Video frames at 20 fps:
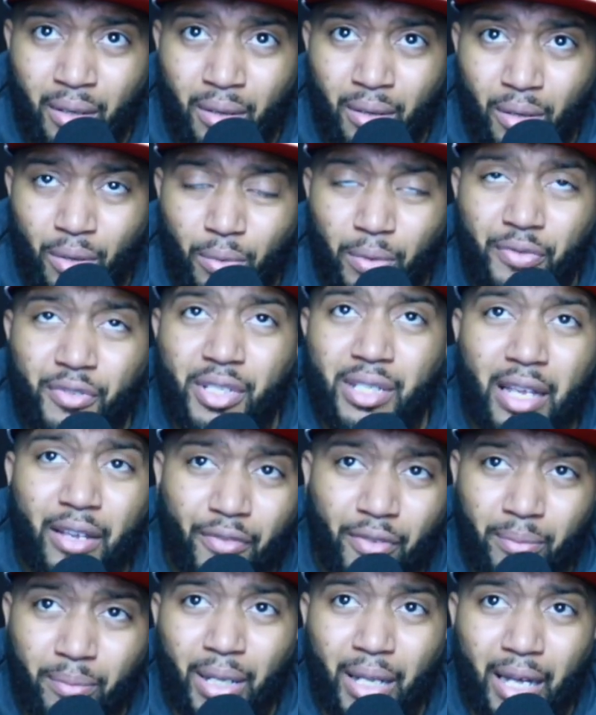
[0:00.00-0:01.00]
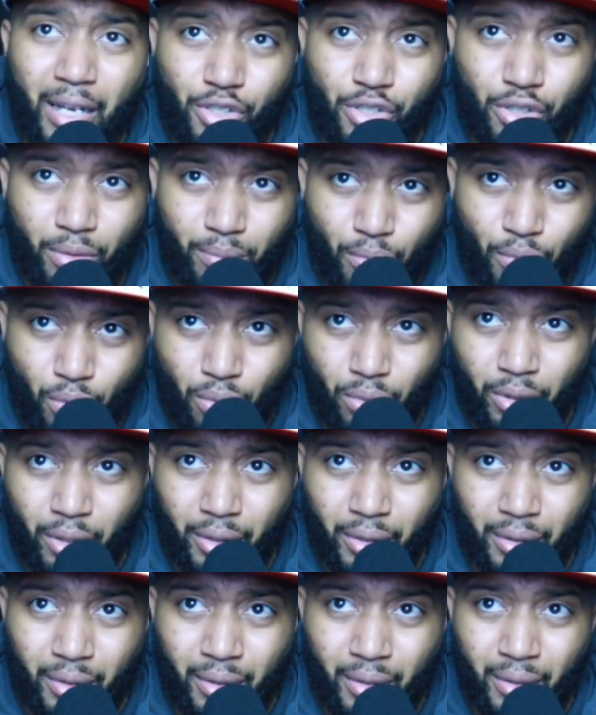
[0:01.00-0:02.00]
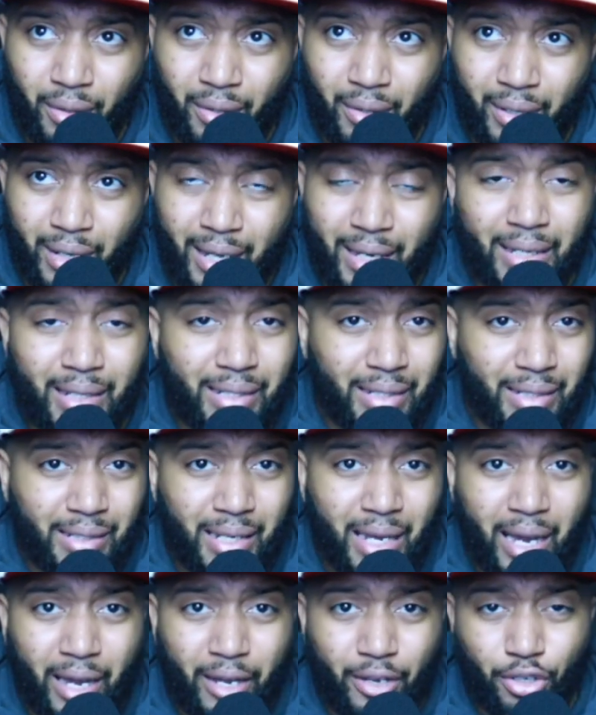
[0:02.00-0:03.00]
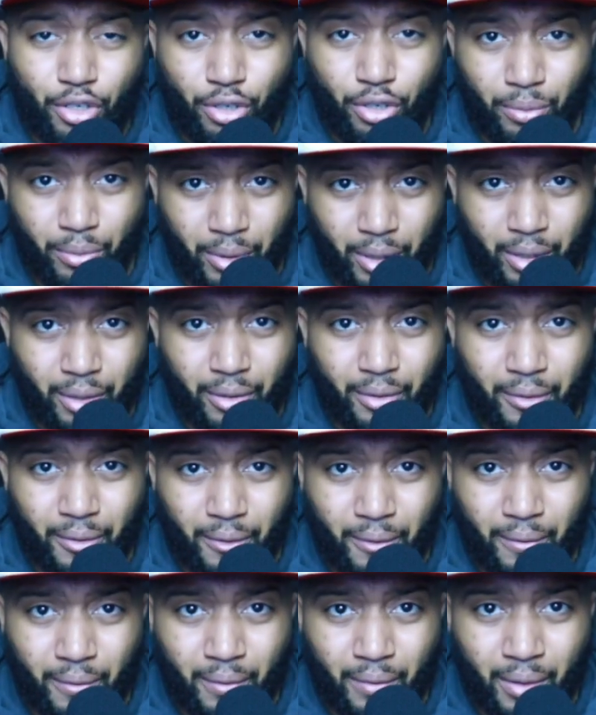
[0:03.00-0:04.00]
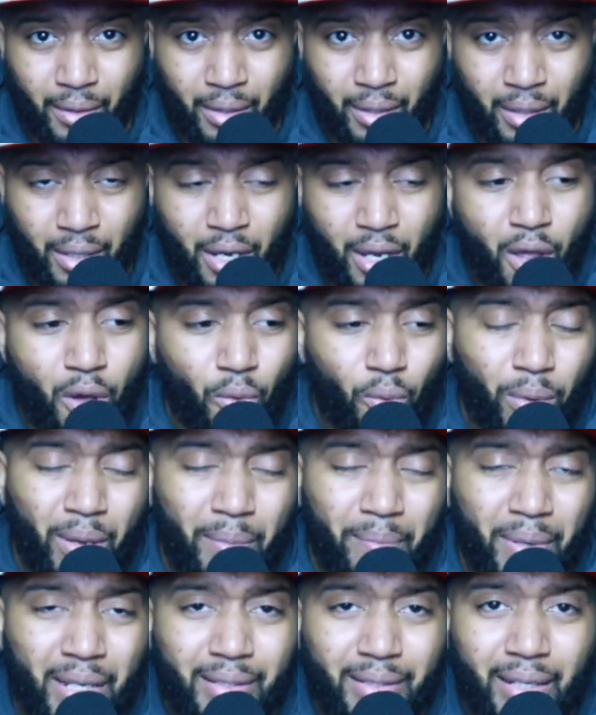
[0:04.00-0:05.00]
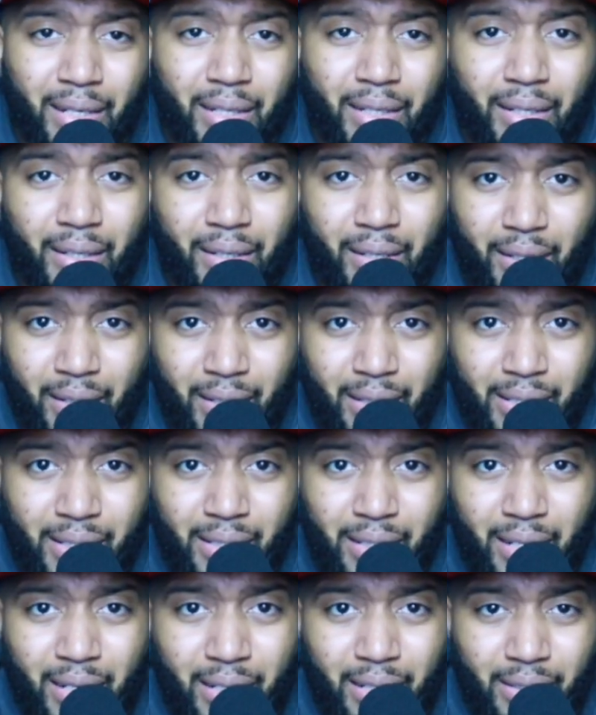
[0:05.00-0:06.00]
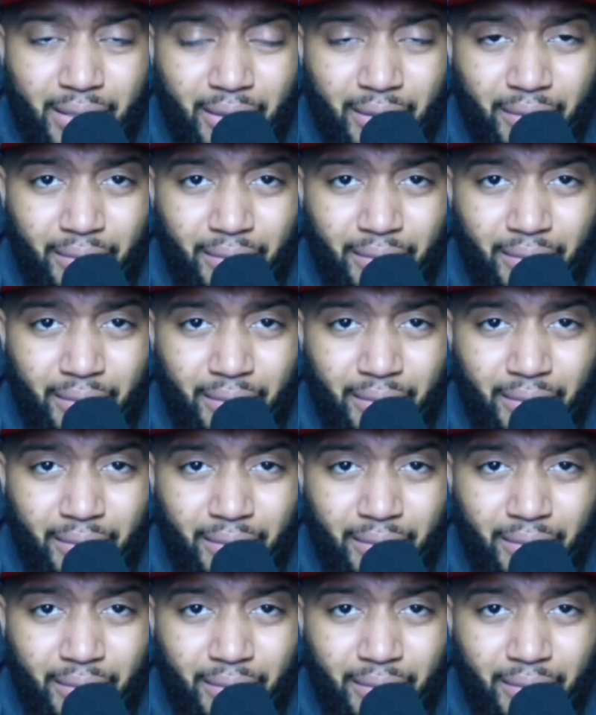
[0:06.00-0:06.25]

with seven blocks or more in his entire career. Wemby did it in a season.